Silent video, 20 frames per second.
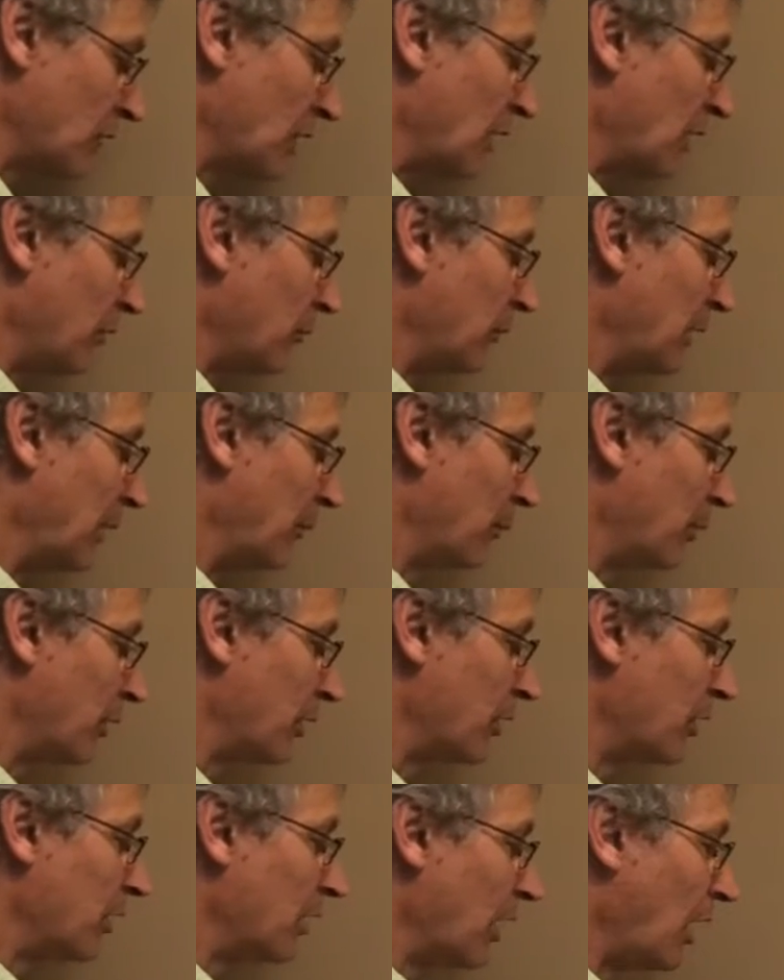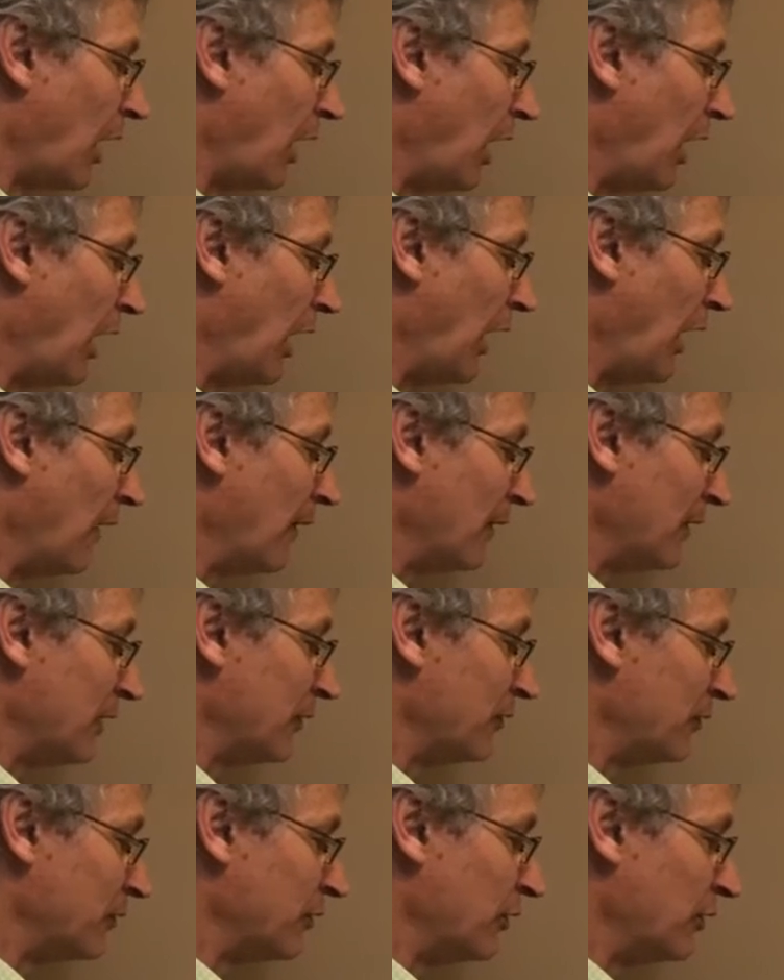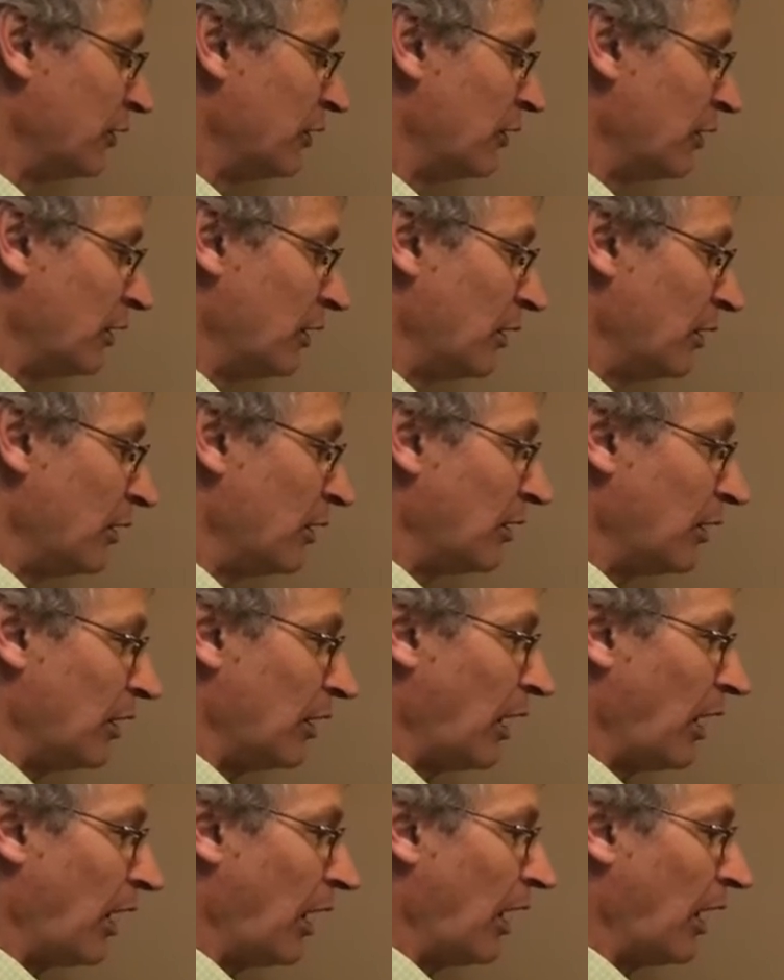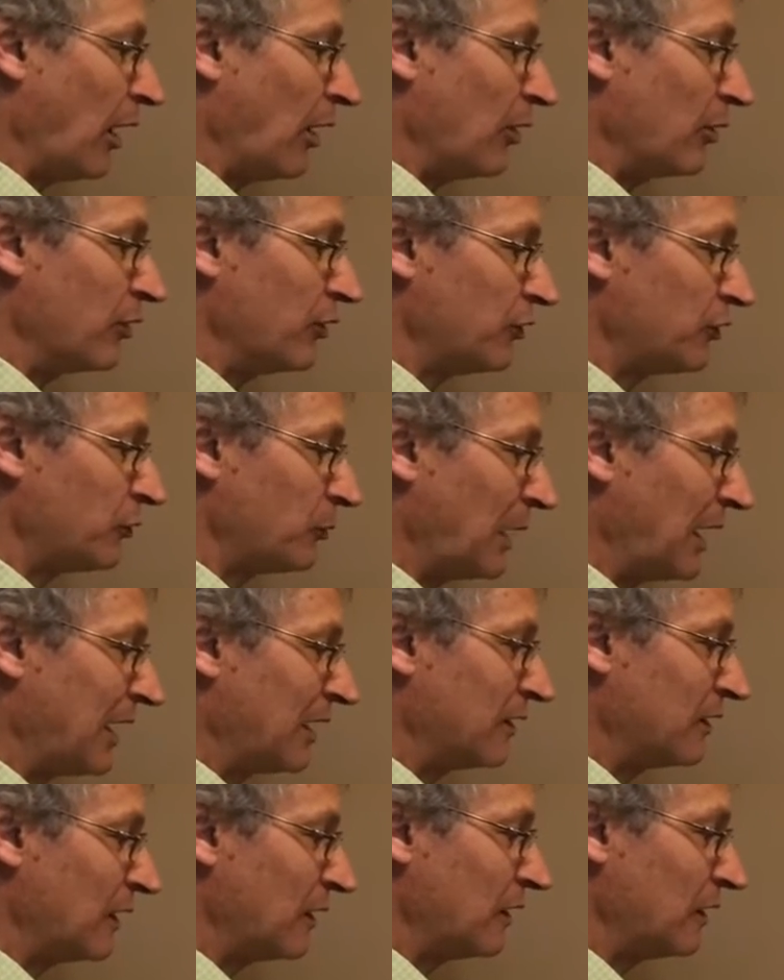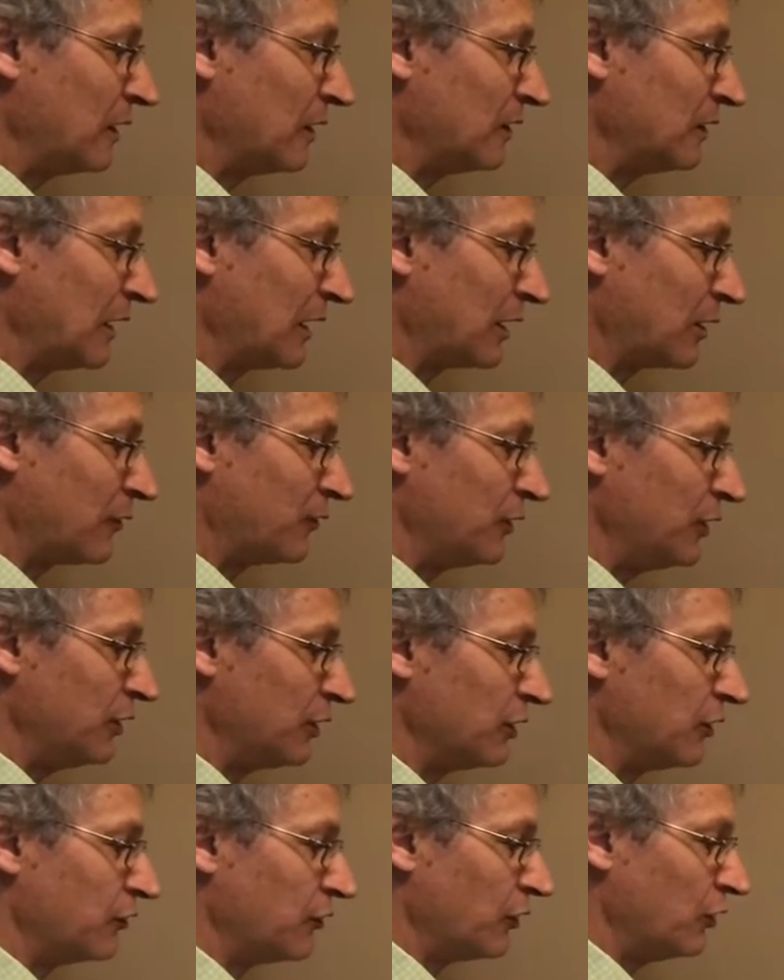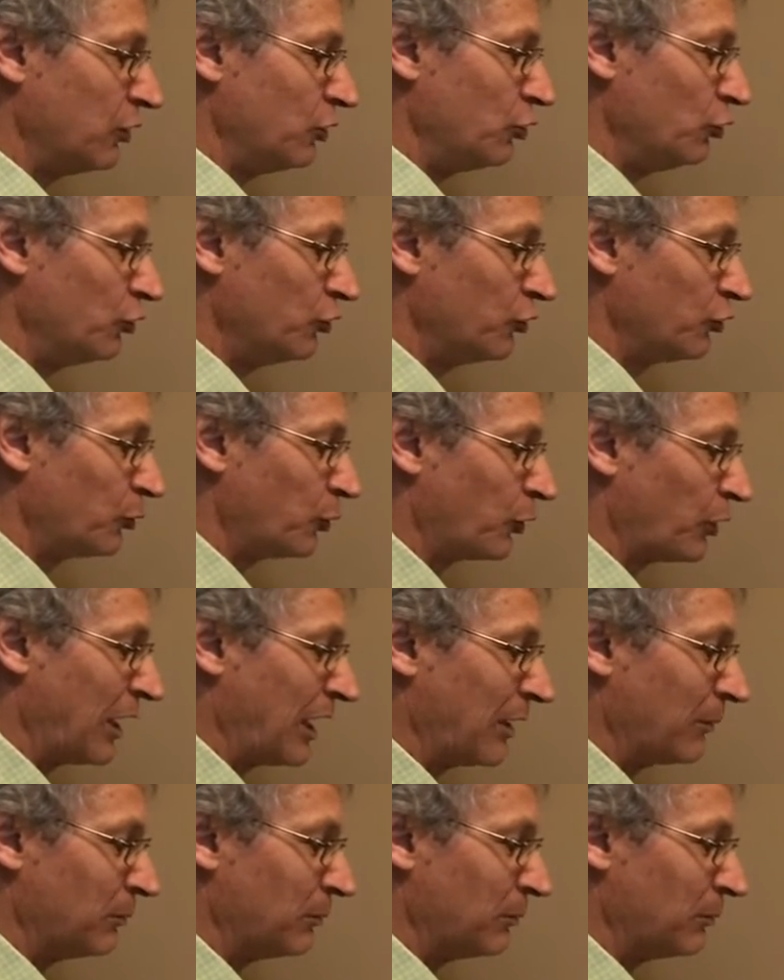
Remember, if you're this magnetic field is in newtons per amp